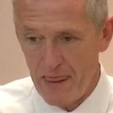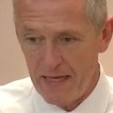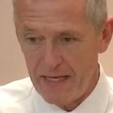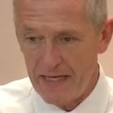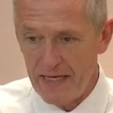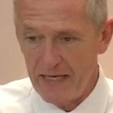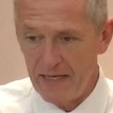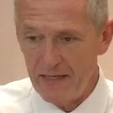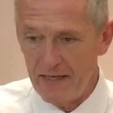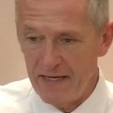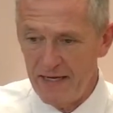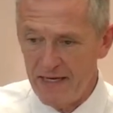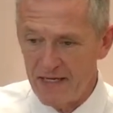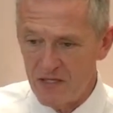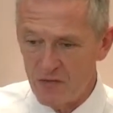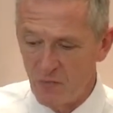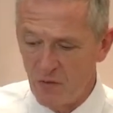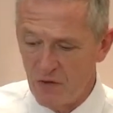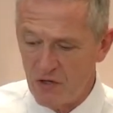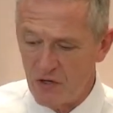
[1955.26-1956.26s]
It
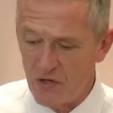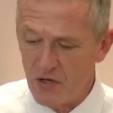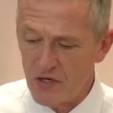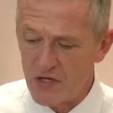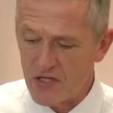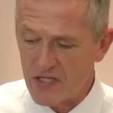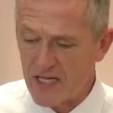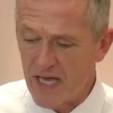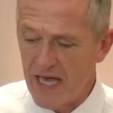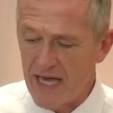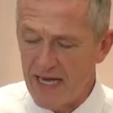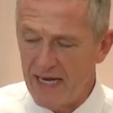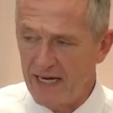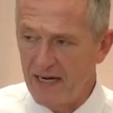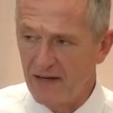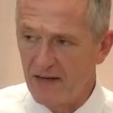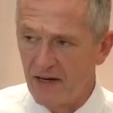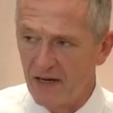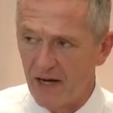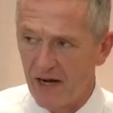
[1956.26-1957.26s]
is when you're saying
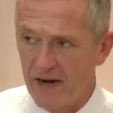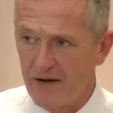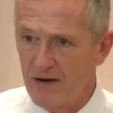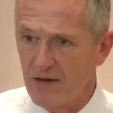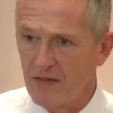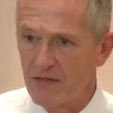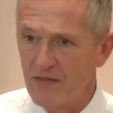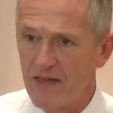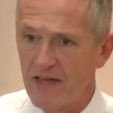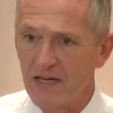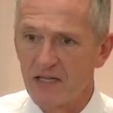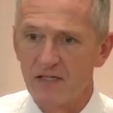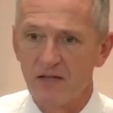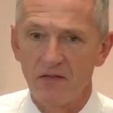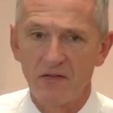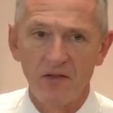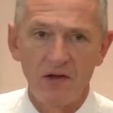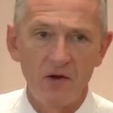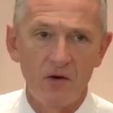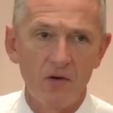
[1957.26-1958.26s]
and declaring things
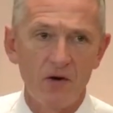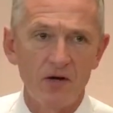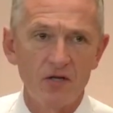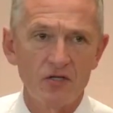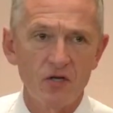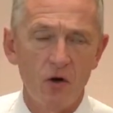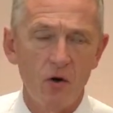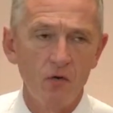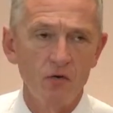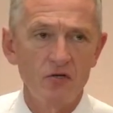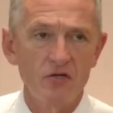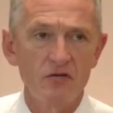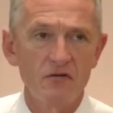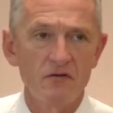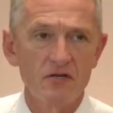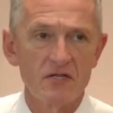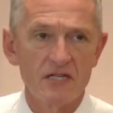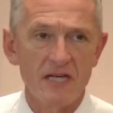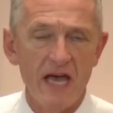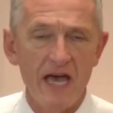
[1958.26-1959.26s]
that the Lord told you
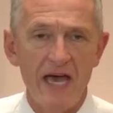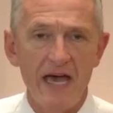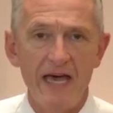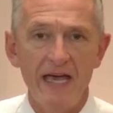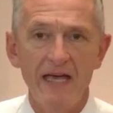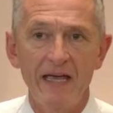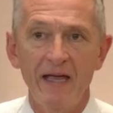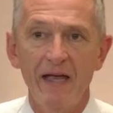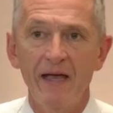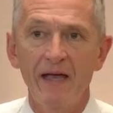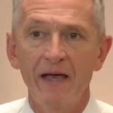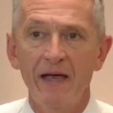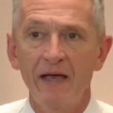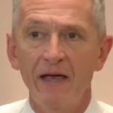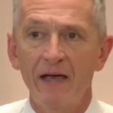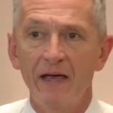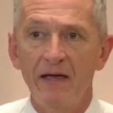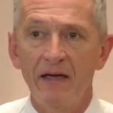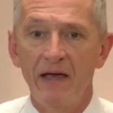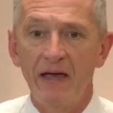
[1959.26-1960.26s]
to say,
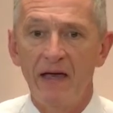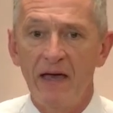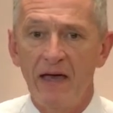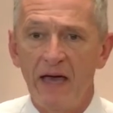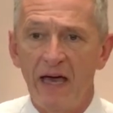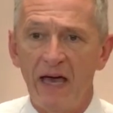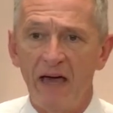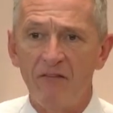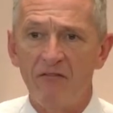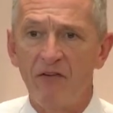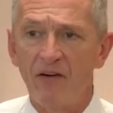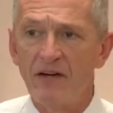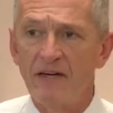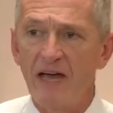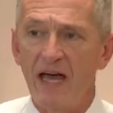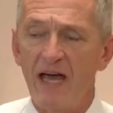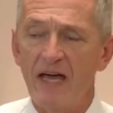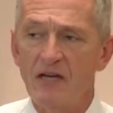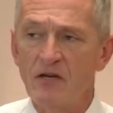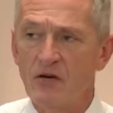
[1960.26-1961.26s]
every
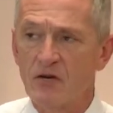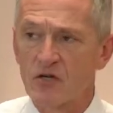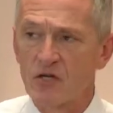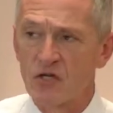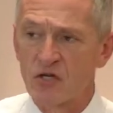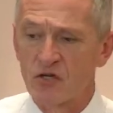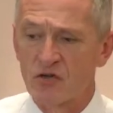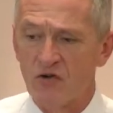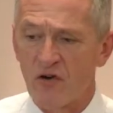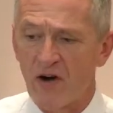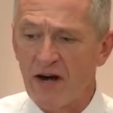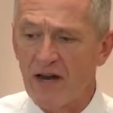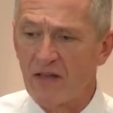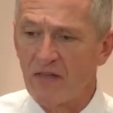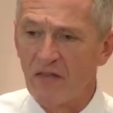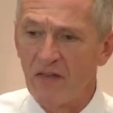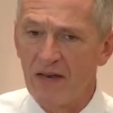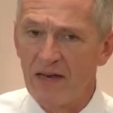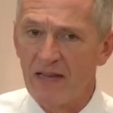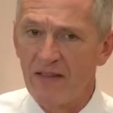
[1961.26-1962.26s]
day you're
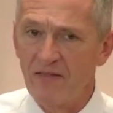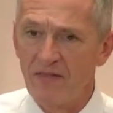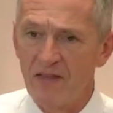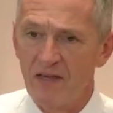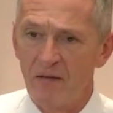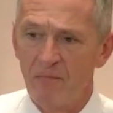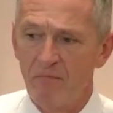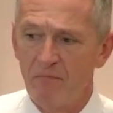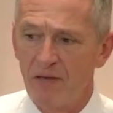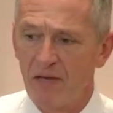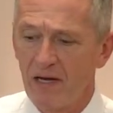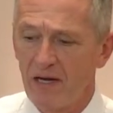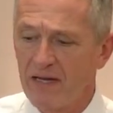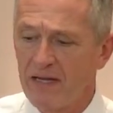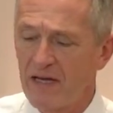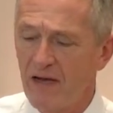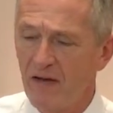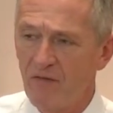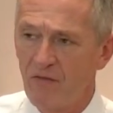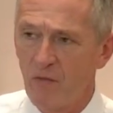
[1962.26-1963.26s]
strengthening the
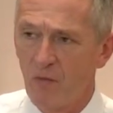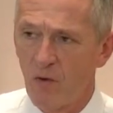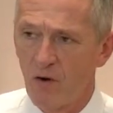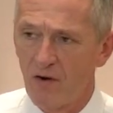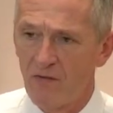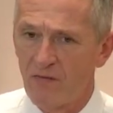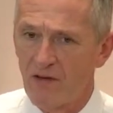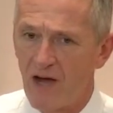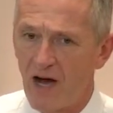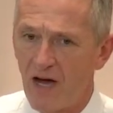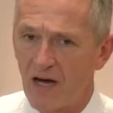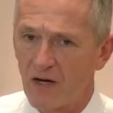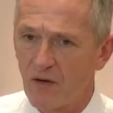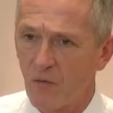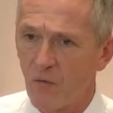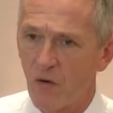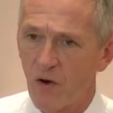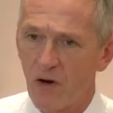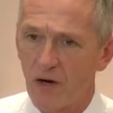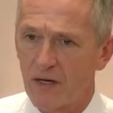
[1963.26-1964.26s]
ability of the Word of God to
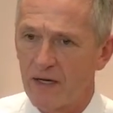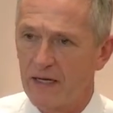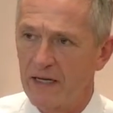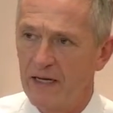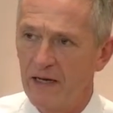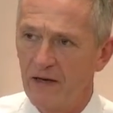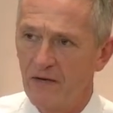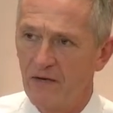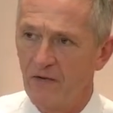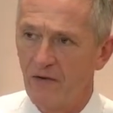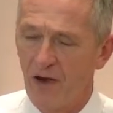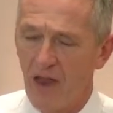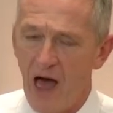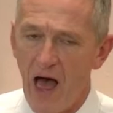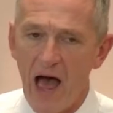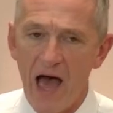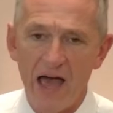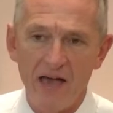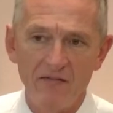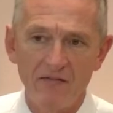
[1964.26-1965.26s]
work in your
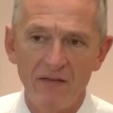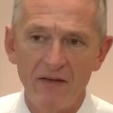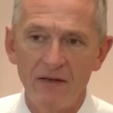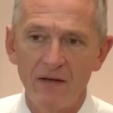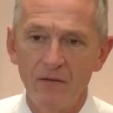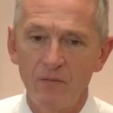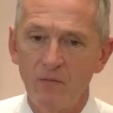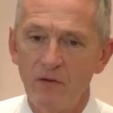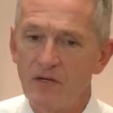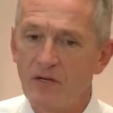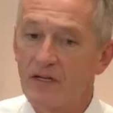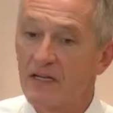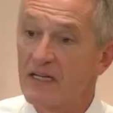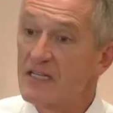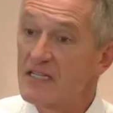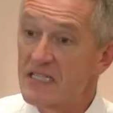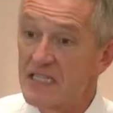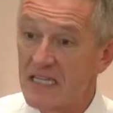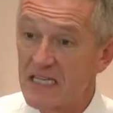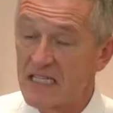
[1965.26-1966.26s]
life when you
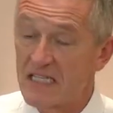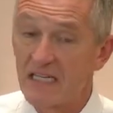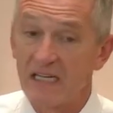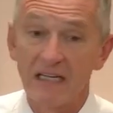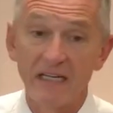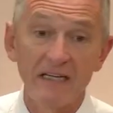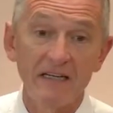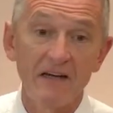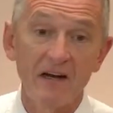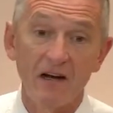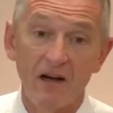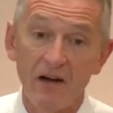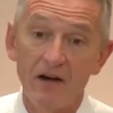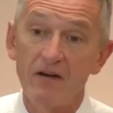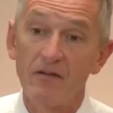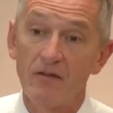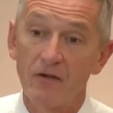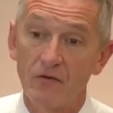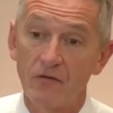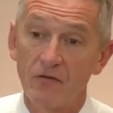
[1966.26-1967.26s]
consistently
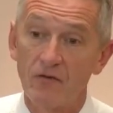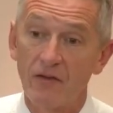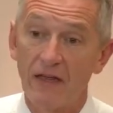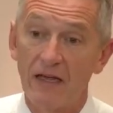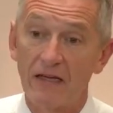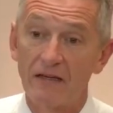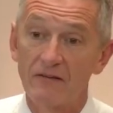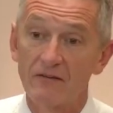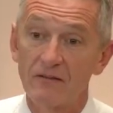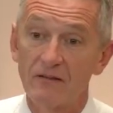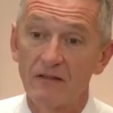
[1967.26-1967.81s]
declare those things.